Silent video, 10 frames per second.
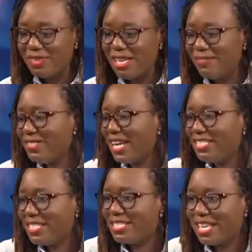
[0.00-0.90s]
if
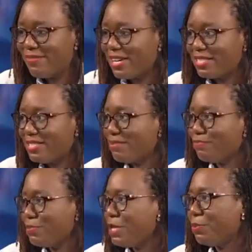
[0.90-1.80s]
dad just gave us
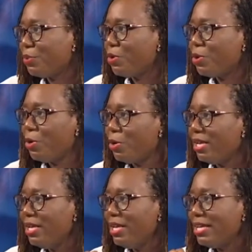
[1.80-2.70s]
people or
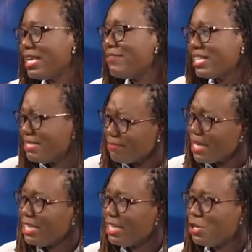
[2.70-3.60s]
gave us
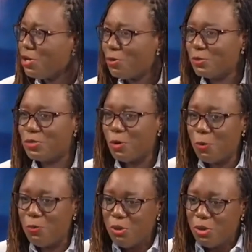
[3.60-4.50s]
money, you know? Mm.
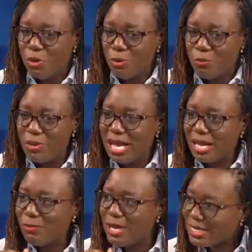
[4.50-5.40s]
So we
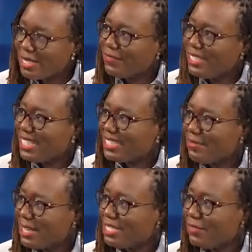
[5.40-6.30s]
are toughening
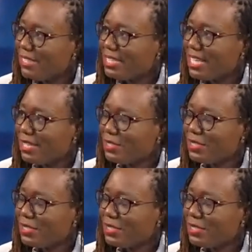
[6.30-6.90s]
it.